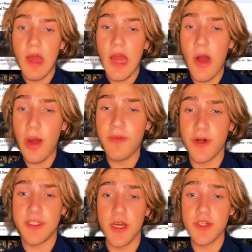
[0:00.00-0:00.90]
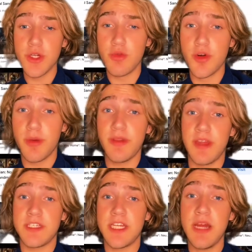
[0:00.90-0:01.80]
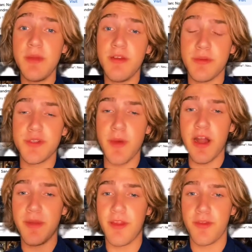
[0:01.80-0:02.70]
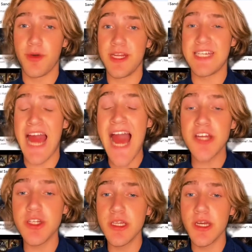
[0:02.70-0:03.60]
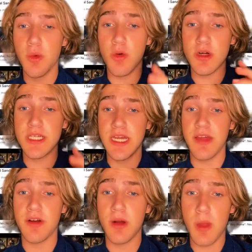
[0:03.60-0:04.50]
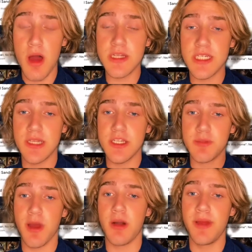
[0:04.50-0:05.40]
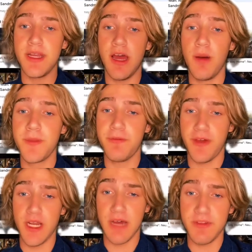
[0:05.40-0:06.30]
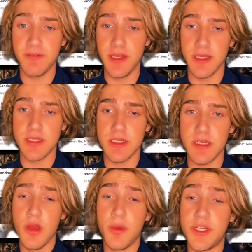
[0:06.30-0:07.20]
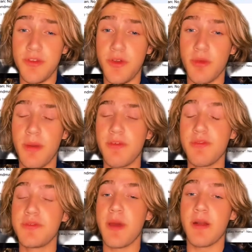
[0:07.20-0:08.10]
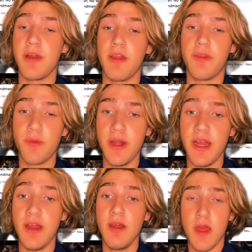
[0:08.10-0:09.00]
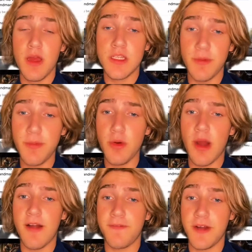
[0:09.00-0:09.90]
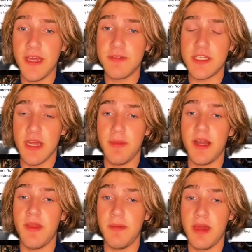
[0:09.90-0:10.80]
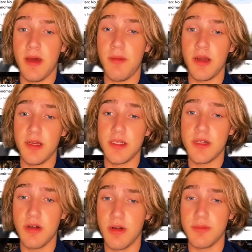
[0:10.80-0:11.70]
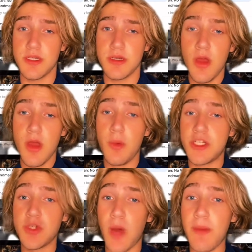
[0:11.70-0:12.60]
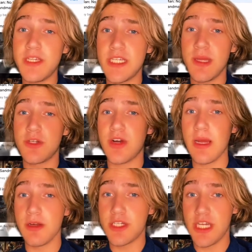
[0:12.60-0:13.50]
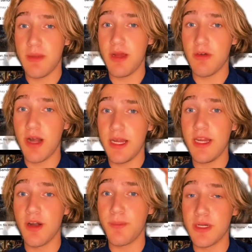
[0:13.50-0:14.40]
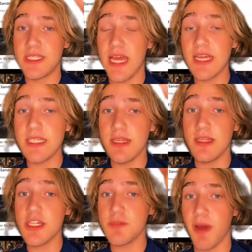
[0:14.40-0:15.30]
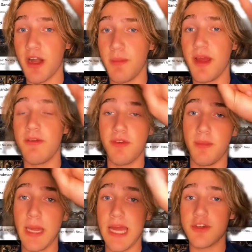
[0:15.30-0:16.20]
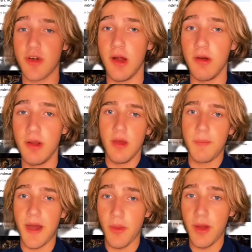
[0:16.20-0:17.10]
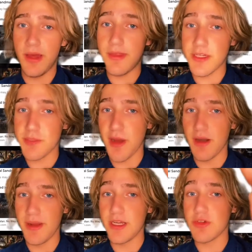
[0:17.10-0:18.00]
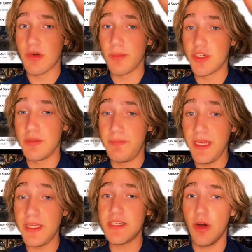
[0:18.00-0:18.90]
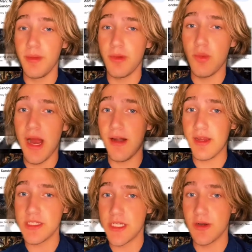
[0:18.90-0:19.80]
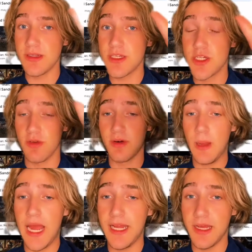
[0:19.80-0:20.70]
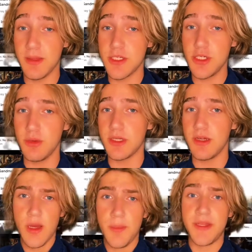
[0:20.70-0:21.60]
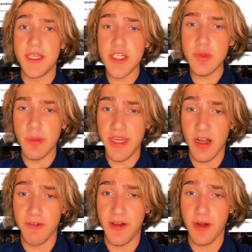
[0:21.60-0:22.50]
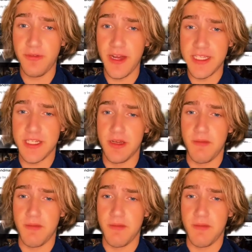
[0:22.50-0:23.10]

However, it's also rumored that Sandman from Spider-Man 3 is actually going to work together alongside the Spider-Man to help defend off the villains. Which, if you remember from Spider-Man 3, Tobey Maguire forgives Sandman and they become on good terms. Which is why we see in the trailer Sandman right here protecting this Spider-Man from Electro. By the way, this Spider-Man is rumored to be Tobey Maguire, considering the silver lining in the suit. But this is where we get our final fight scene,